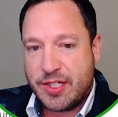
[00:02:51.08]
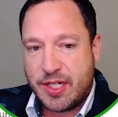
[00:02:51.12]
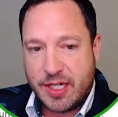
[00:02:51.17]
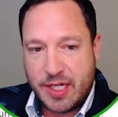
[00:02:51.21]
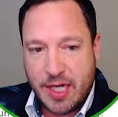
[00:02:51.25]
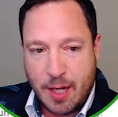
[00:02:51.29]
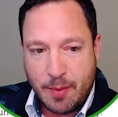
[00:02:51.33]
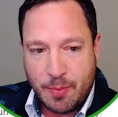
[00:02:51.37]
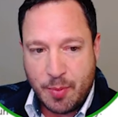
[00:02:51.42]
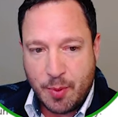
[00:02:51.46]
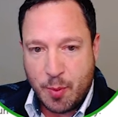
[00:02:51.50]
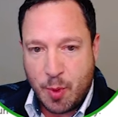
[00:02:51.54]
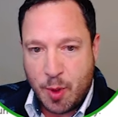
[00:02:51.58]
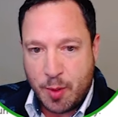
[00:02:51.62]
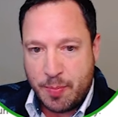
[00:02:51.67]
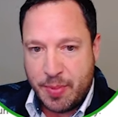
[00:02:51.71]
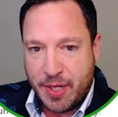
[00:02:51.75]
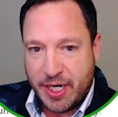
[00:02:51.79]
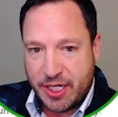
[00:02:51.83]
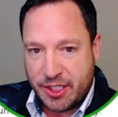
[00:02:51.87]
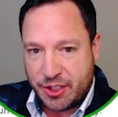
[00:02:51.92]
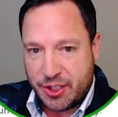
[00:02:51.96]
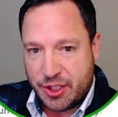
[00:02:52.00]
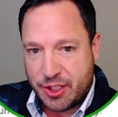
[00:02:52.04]
a couple more
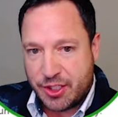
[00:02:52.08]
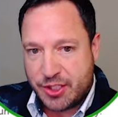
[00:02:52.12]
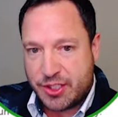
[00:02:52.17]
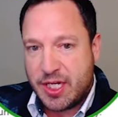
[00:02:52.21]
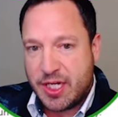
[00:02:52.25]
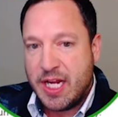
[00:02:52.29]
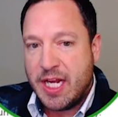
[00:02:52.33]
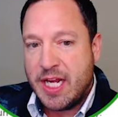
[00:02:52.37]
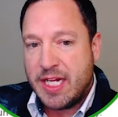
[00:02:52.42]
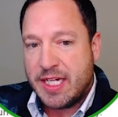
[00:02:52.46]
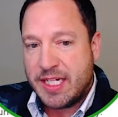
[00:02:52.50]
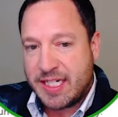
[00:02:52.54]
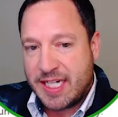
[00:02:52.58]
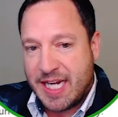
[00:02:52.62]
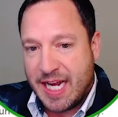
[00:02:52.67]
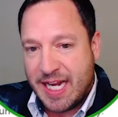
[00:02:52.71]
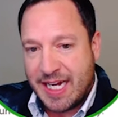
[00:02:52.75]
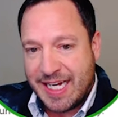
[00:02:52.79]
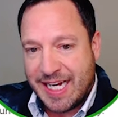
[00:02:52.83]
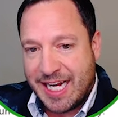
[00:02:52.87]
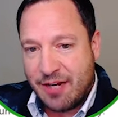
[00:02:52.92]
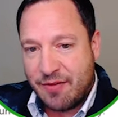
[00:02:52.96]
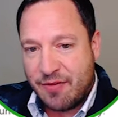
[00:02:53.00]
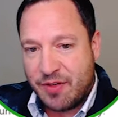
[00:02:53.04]
pictures to kind of
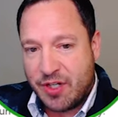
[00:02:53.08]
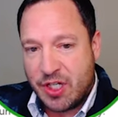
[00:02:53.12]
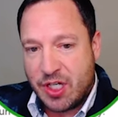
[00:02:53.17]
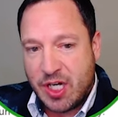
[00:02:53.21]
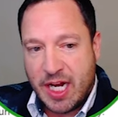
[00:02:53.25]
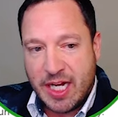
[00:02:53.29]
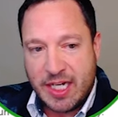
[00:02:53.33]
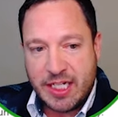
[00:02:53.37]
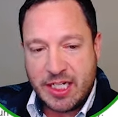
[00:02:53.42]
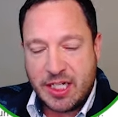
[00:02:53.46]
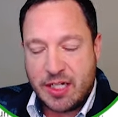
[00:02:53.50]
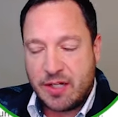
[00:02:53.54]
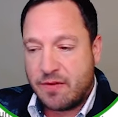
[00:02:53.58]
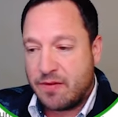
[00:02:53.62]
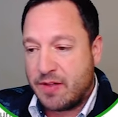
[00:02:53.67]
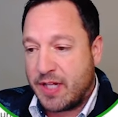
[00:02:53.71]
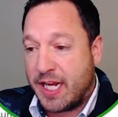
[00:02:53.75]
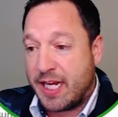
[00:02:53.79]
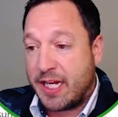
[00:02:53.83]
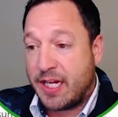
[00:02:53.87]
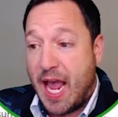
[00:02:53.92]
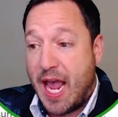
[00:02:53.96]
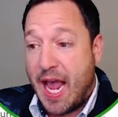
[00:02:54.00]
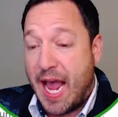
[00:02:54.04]
give you an idea of
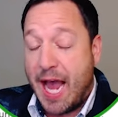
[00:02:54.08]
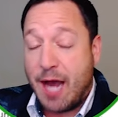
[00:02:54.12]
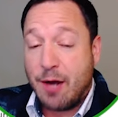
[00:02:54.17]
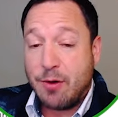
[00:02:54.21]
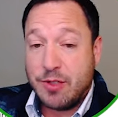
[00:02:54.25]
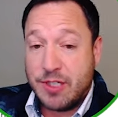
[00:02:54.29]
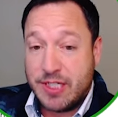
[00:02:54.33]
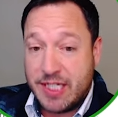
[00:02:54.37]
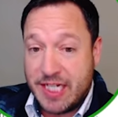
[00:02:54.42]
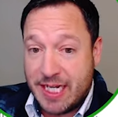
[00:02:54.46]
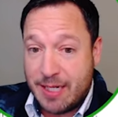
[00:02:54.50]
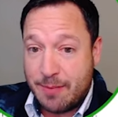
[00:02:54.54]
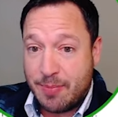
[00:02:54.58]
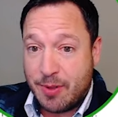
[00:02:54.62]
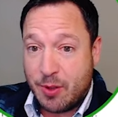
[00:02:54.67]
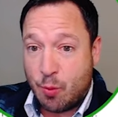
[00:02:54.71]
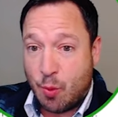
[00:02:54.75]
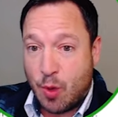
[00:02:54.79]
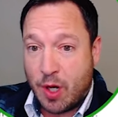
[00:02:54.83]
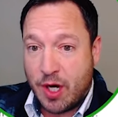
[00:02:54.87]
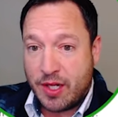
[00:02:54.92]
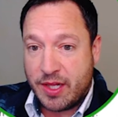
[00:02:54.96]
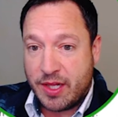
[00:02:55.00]
like how deep and where